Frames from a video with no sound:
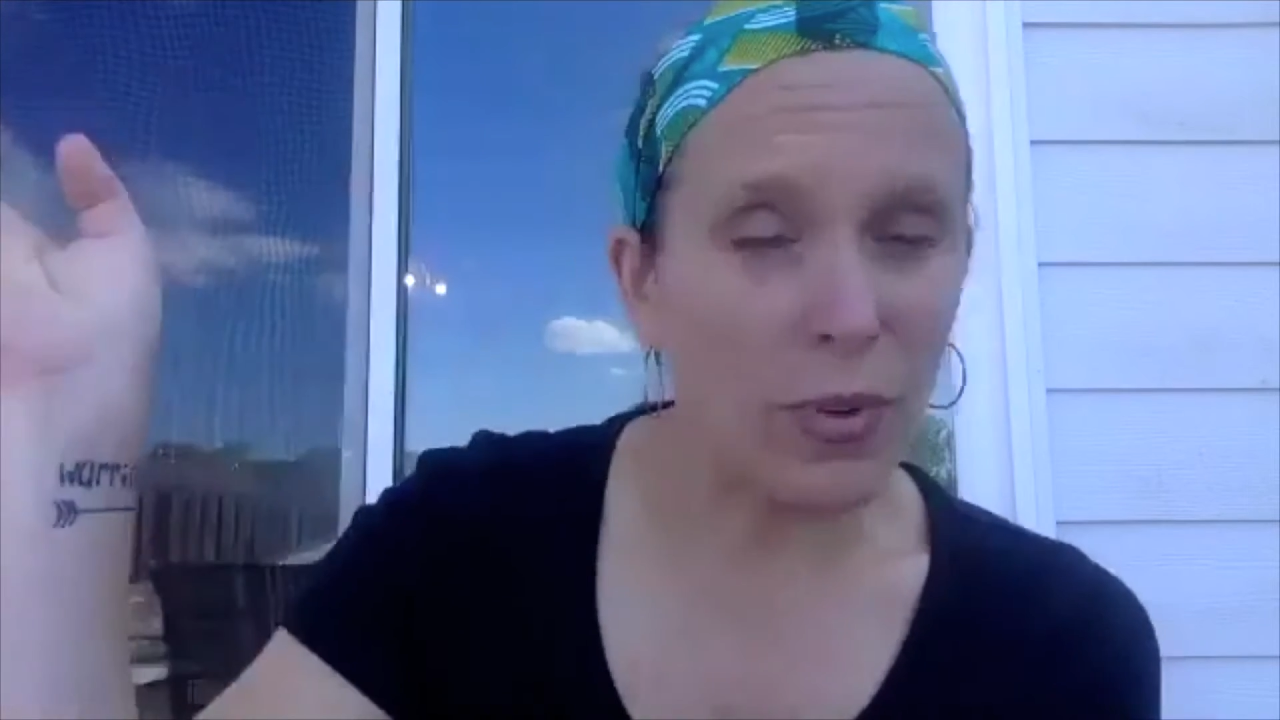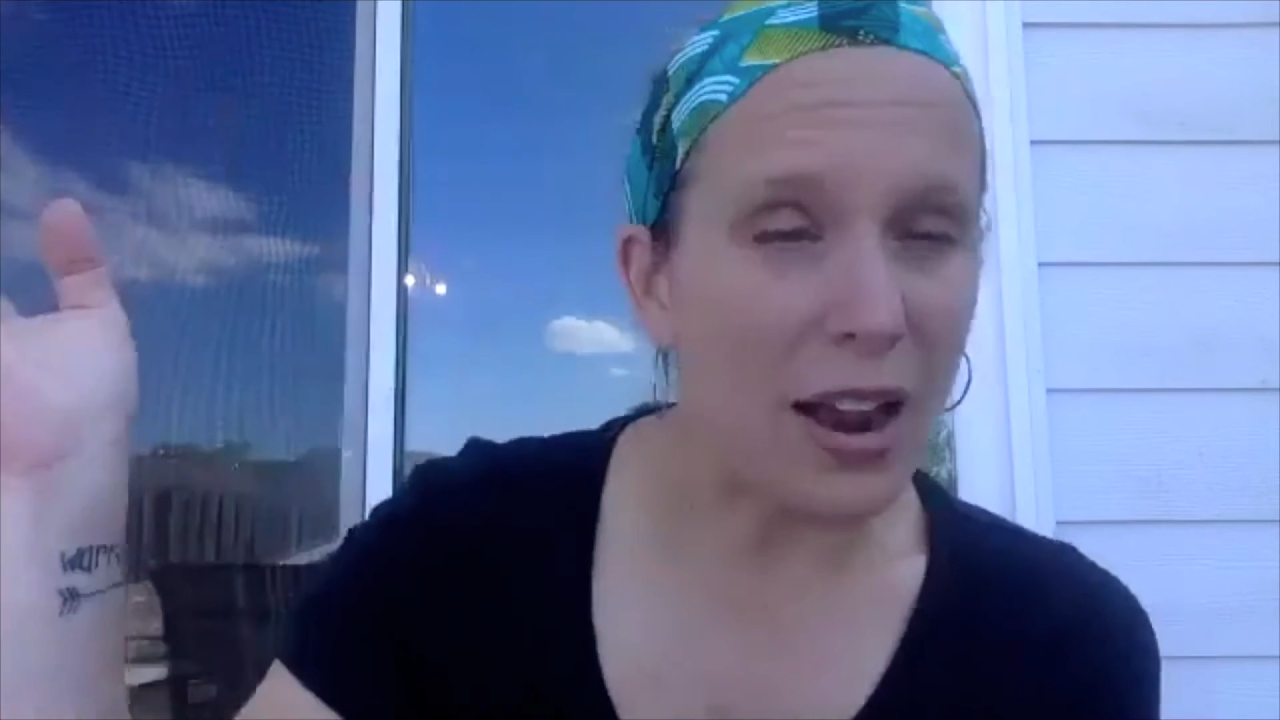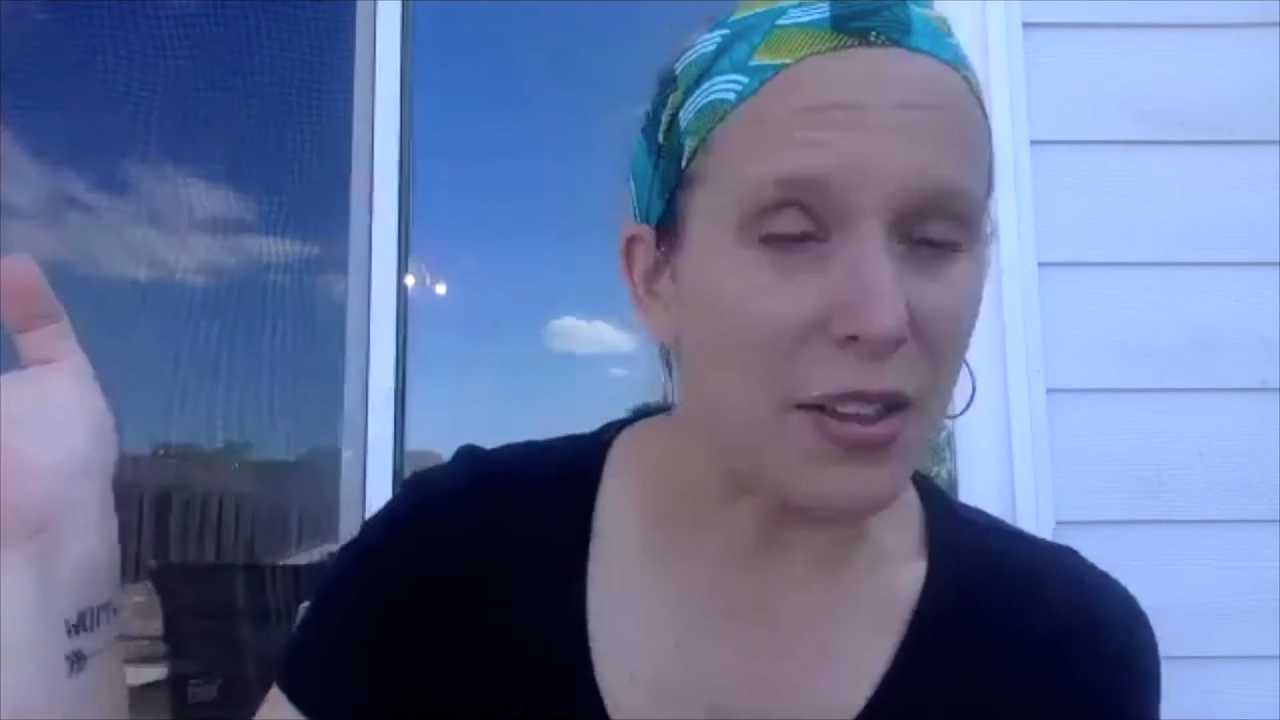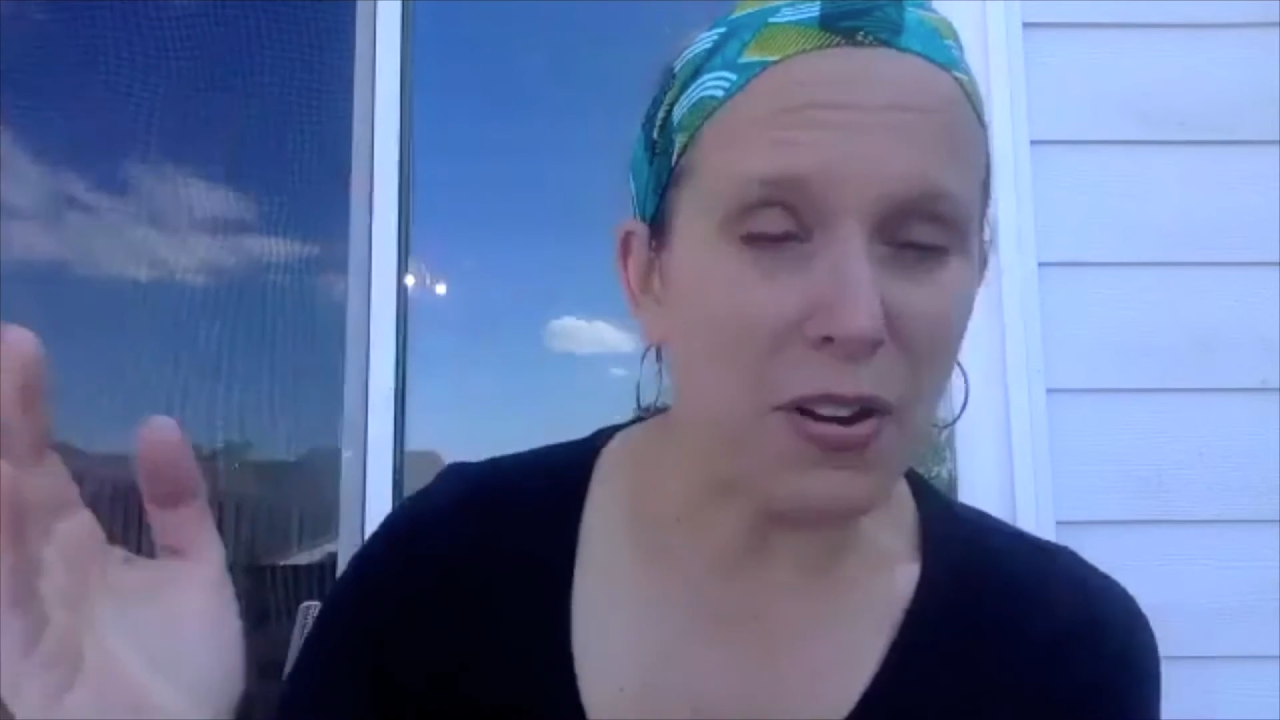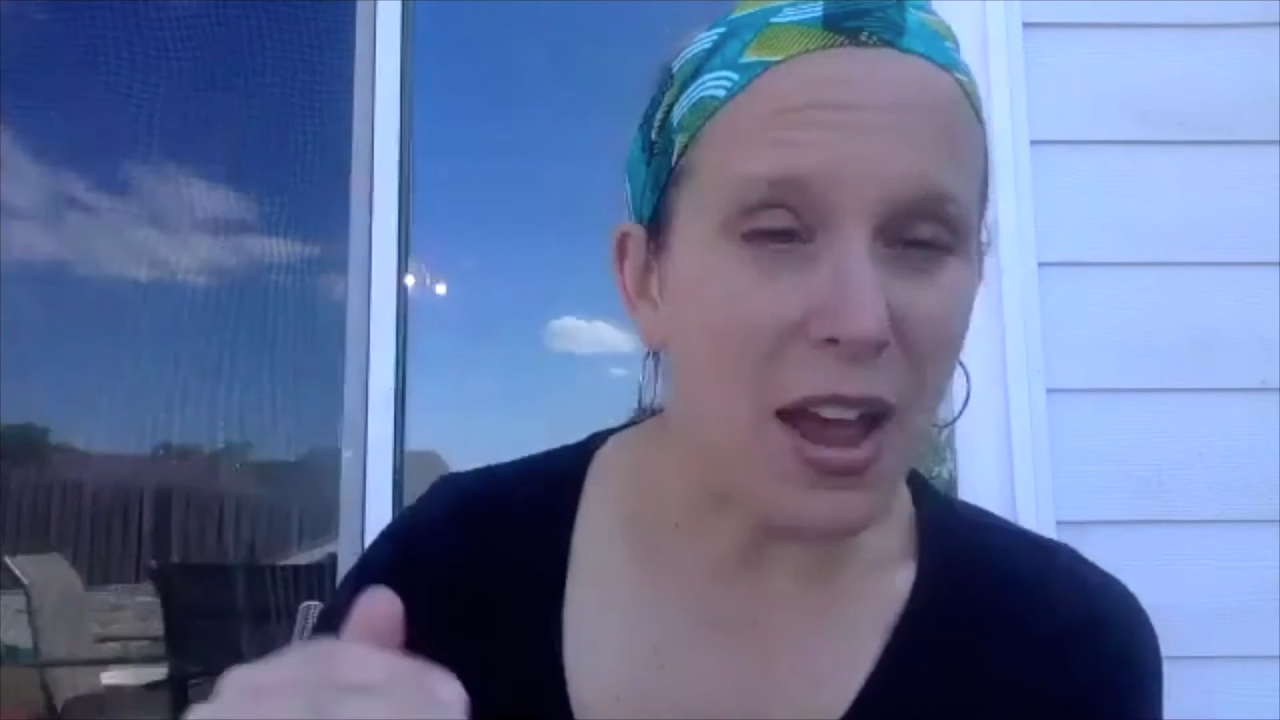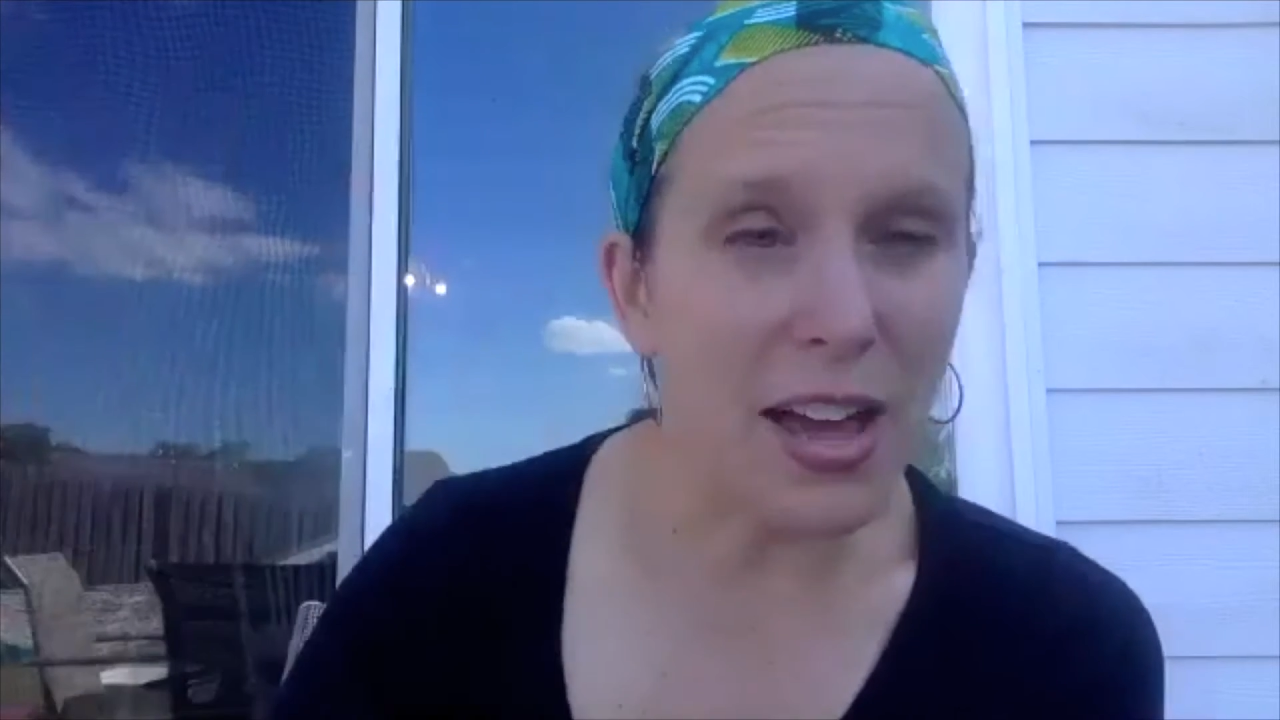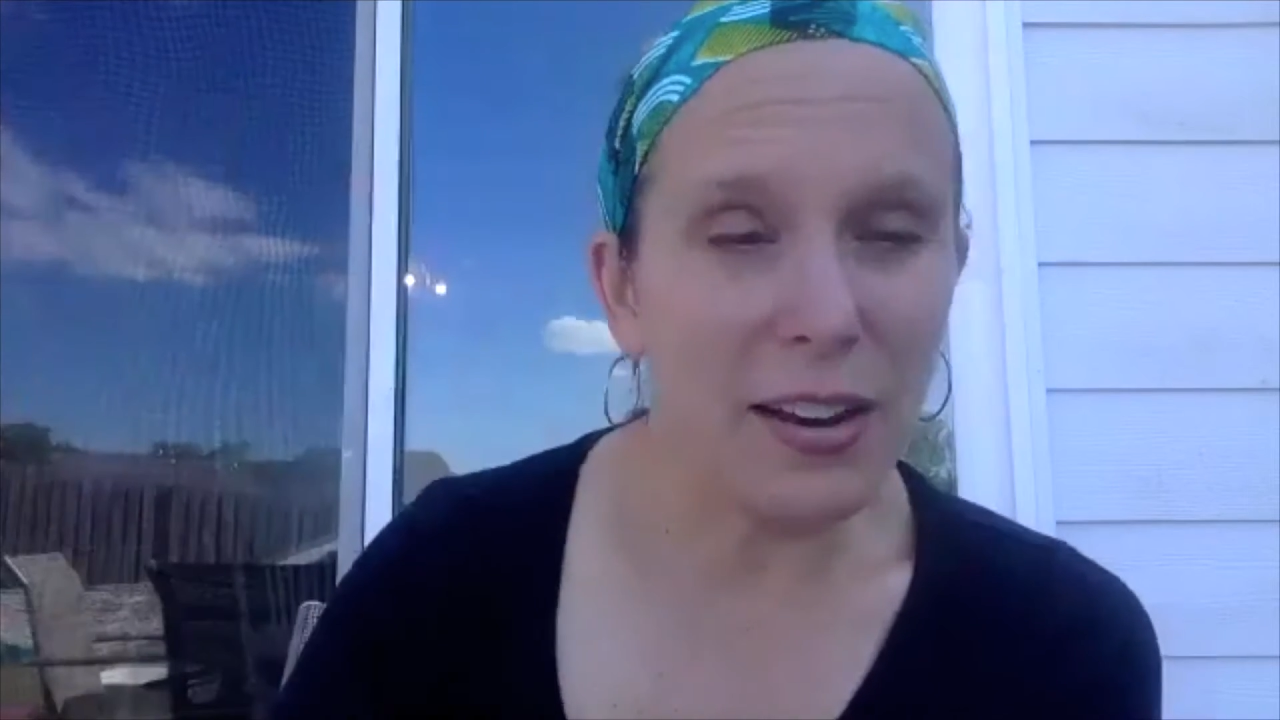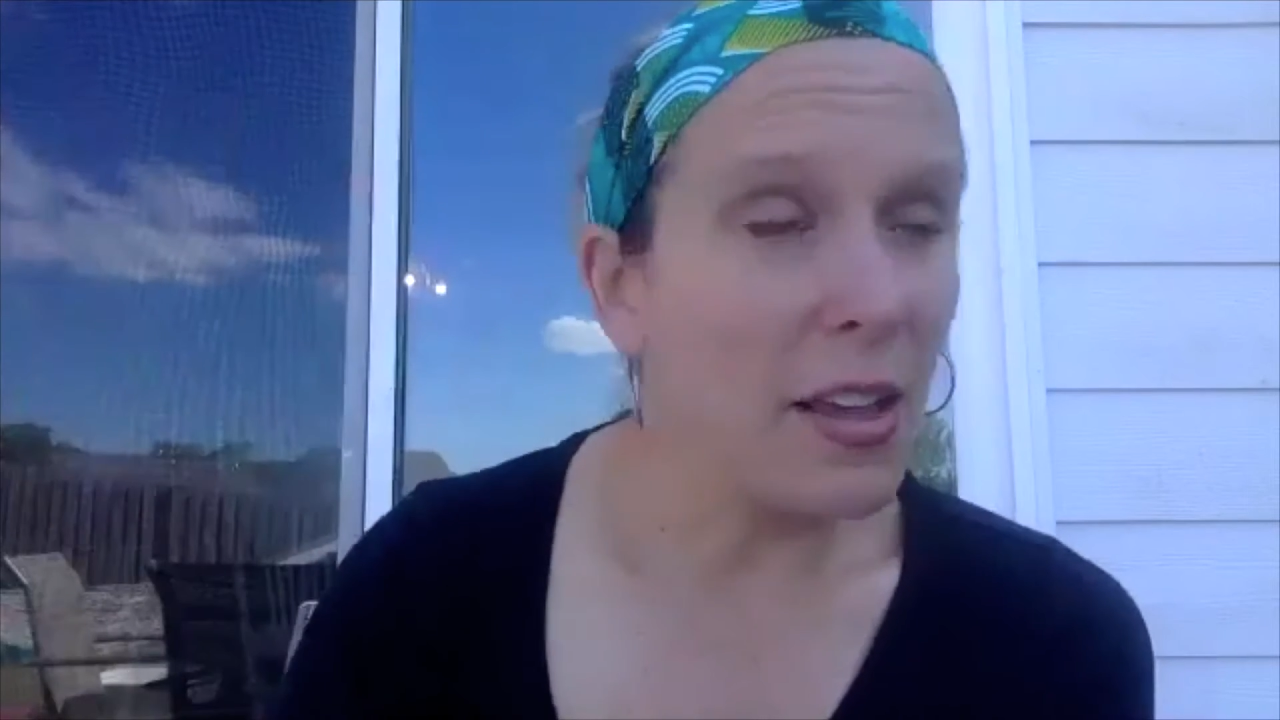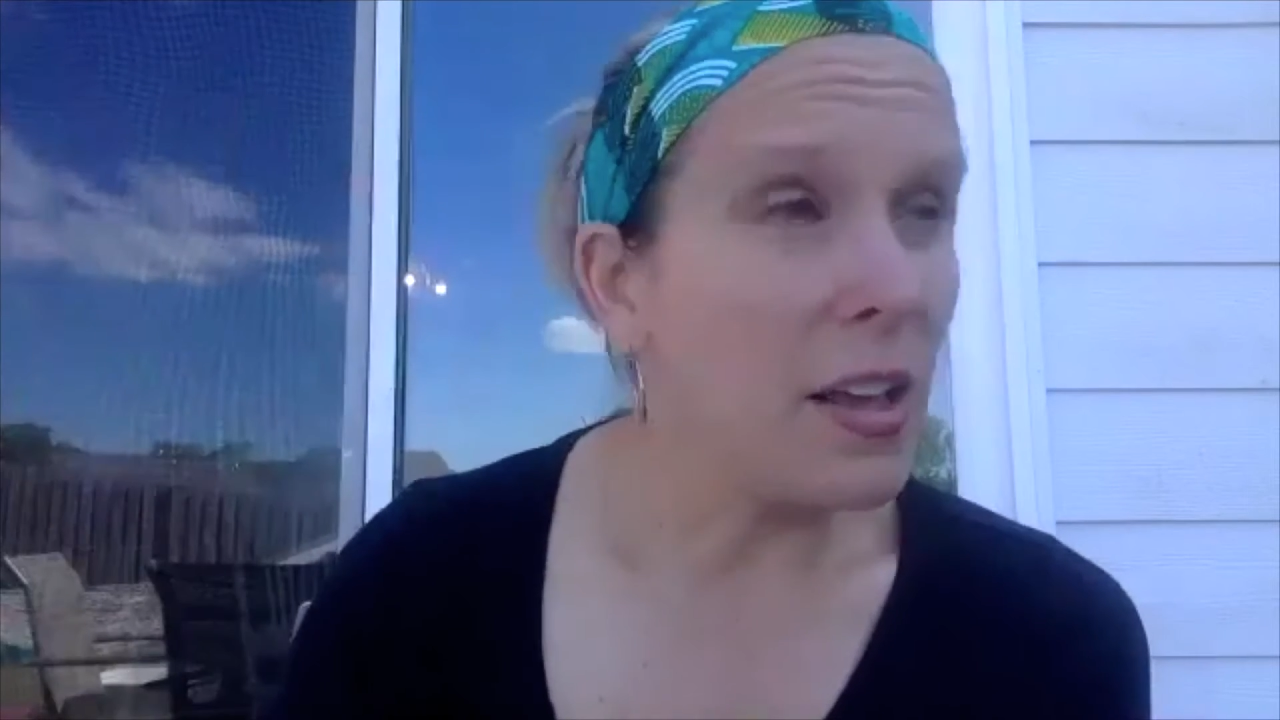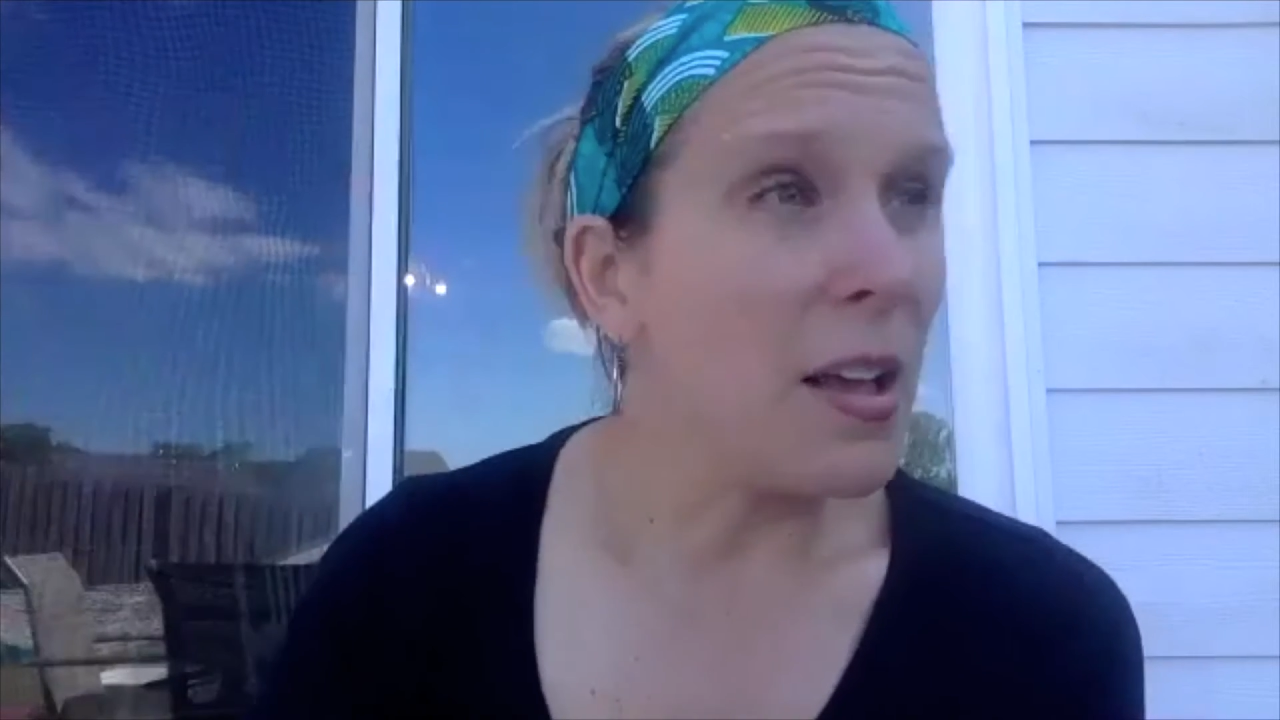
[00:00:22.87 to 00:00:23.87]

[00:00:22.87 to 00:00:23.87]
out of their head